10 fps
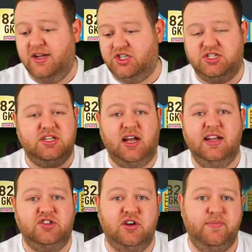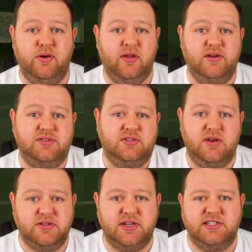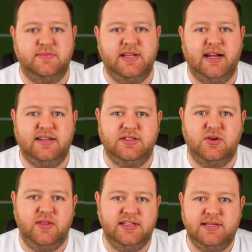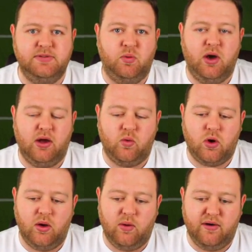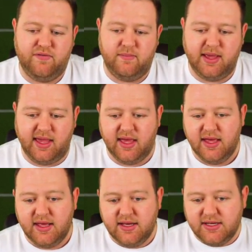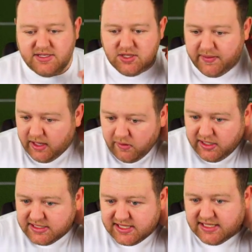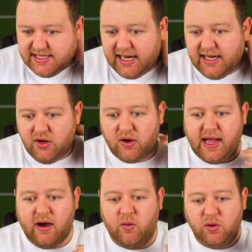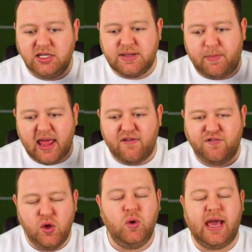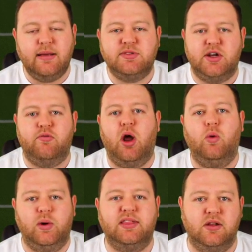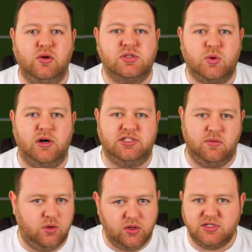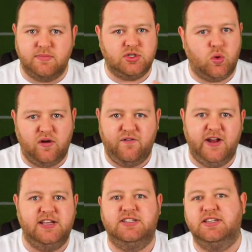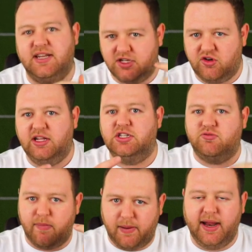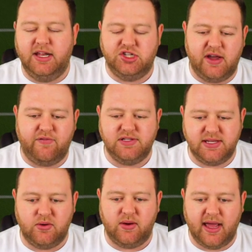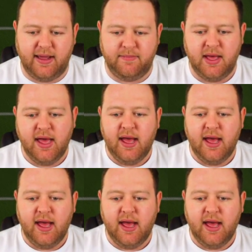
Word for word: I literally put those custom tactics on. They seem to work quite well for me. So we go on into the daily knockout. I wanted to play a few games in a row with the new squad, so we'll use some squad fitnesses, literally just replenish every single game,